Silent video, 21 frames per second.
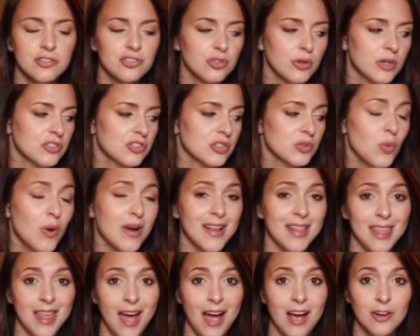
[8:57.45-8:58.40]
So I just
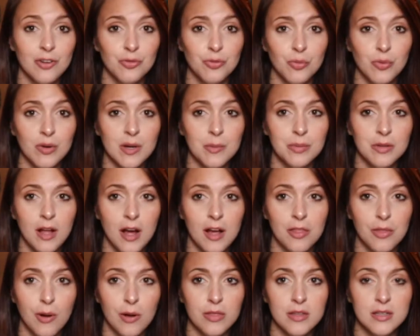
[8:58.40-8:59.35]
wanted that to
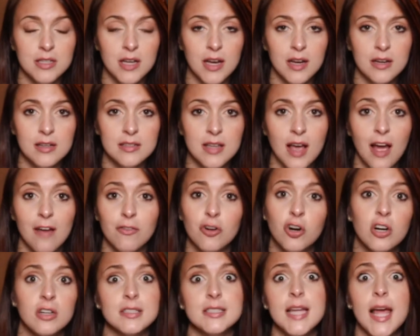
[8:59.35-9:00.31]
reapply throughout the day because I have
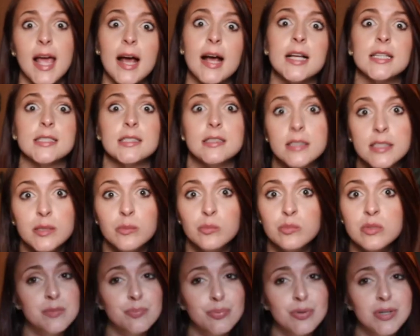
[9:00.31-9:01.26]
crusty ass
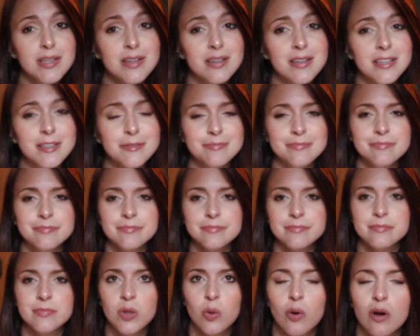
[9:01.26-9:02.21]
lips. Pretty good.
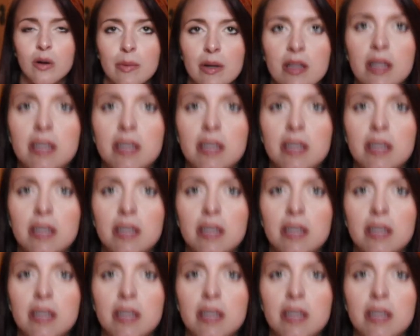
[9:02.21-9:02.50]
Why did my